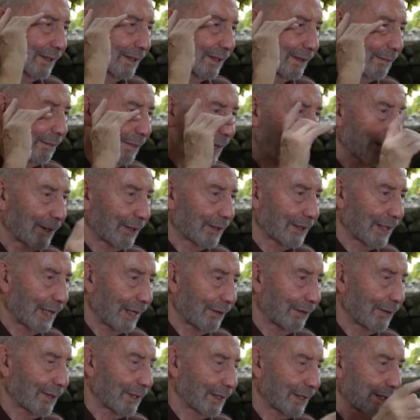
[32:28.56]
Michael
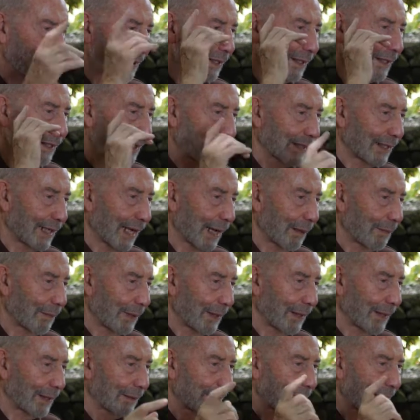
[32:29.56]
Davis,
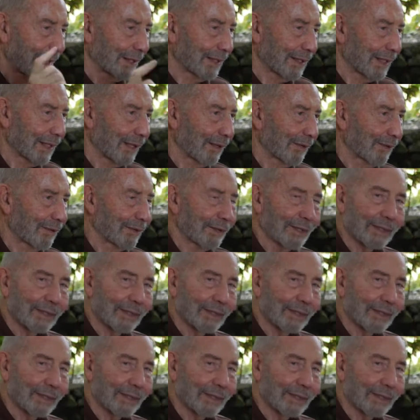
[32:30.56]
Kabe and myself,